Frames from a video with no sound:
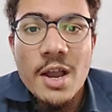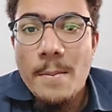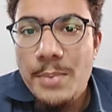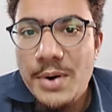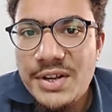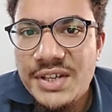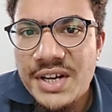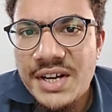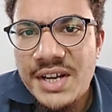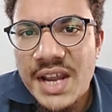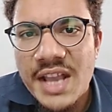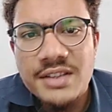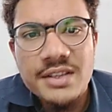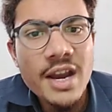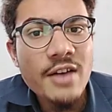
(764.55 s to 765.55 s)
present
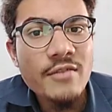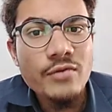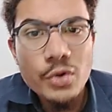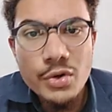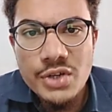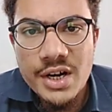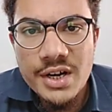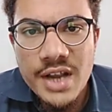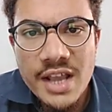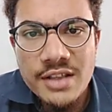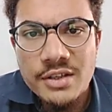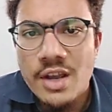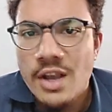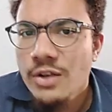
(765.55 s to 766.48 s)
tense and future tense.